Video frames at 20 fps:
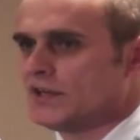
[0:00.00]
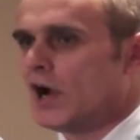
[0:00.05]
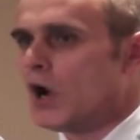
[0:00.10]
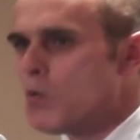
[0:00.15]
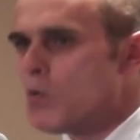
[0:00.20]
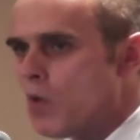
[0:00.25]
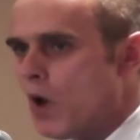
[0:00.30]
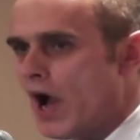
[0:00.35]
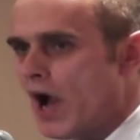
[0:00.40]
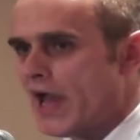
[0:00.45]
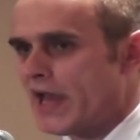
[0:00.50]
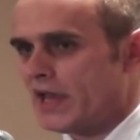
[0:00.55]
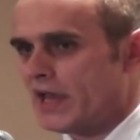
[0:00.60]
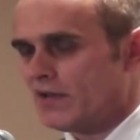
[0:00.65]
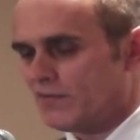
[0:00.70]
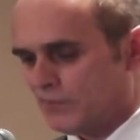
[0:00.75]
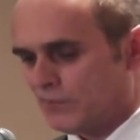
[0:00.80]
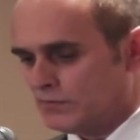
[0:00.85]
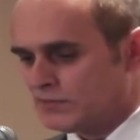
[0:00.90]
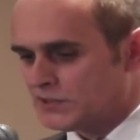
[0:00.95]
away
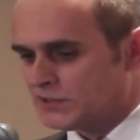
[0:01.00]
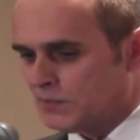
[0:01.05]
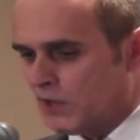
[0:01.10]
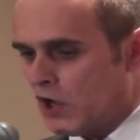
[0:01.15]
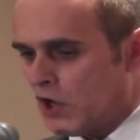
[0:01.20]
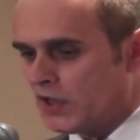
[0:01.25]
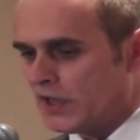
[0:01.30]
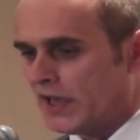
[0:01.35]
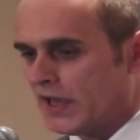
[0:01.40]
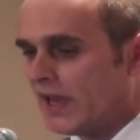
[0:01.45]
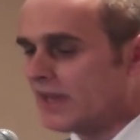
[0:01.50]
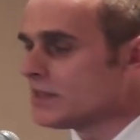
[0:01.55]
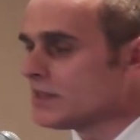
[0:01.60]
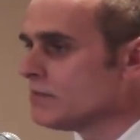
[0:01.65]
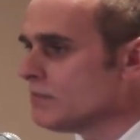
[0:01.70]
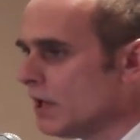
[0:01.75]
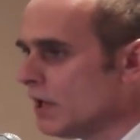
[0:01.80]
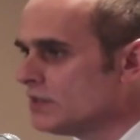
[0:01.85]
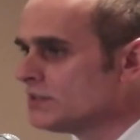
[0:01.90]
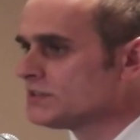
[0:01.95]
from smoking in the
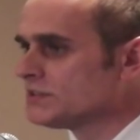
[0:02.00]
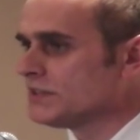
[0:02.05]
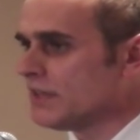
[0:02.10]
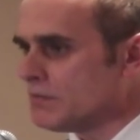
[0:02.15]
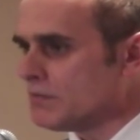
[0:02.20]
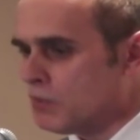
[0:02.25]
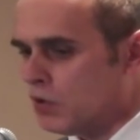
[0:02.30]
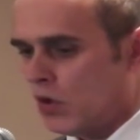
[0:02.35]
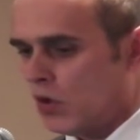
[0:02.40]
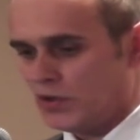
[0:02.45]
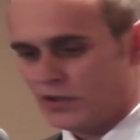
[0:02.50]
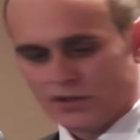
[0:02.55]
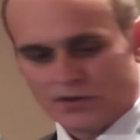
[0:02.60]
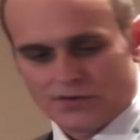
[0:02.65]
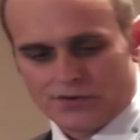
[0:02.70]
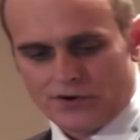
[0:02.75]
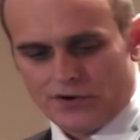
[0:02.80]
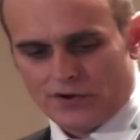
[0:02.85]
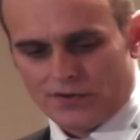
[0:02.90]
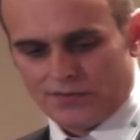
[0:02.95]
most important
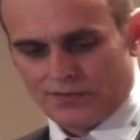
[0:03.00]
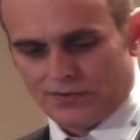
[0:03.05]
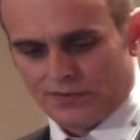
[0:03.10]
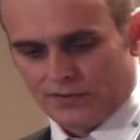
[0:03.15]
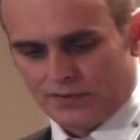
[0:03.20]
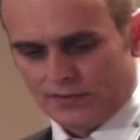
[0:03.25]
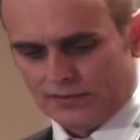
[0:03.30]
group.